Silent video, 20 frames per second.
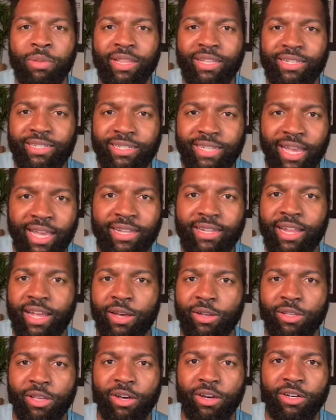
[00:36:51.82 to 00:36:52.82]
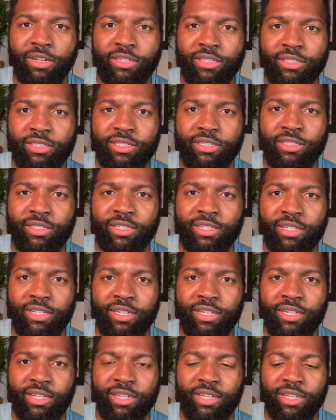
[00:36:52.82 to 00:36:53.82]
And watching that
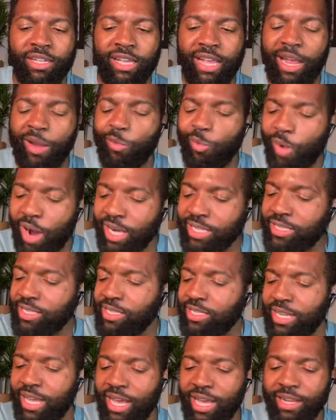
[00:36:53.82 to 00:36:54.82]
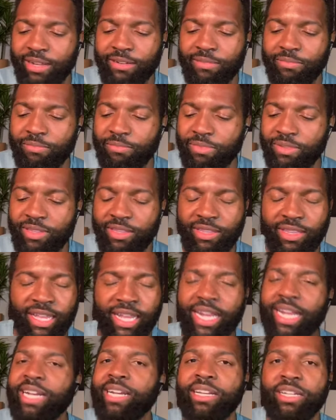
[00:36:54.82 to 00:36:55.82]
thing that happened
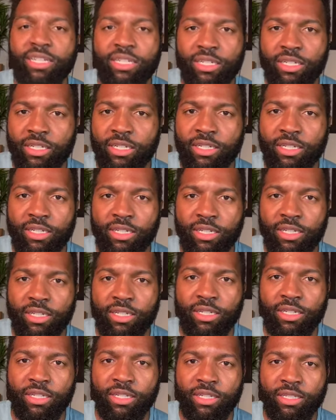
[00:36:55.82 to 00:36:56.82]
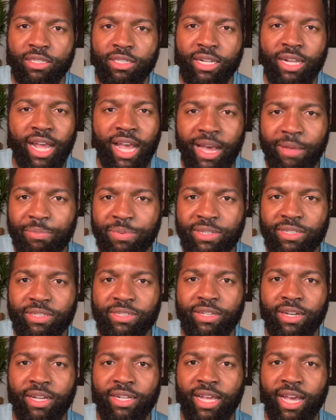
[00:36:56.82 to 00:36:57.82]
on Axios, which they put
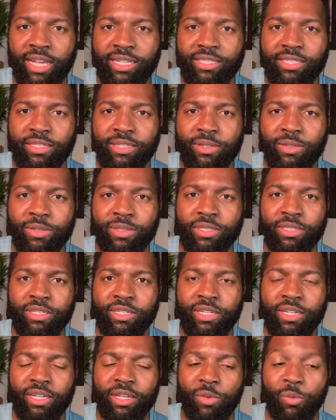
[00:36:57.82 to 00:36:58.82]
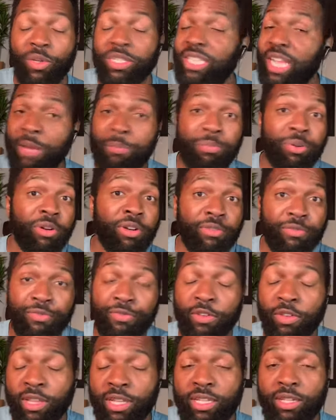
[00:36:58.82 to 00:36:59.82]
fully on YouTube
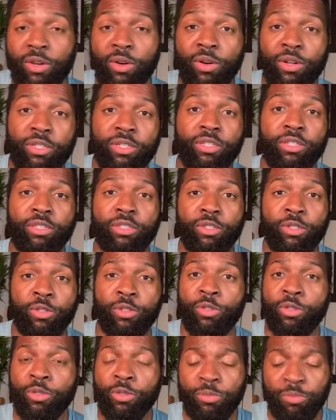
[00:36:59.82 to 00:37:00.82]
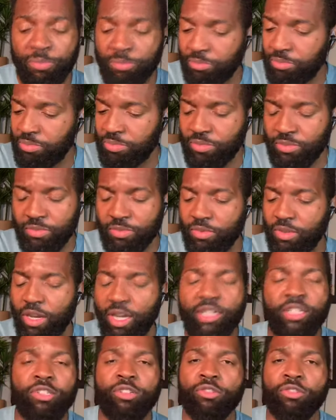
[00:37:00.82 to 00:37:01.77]
uninterrupted. Thank you, HBO, for that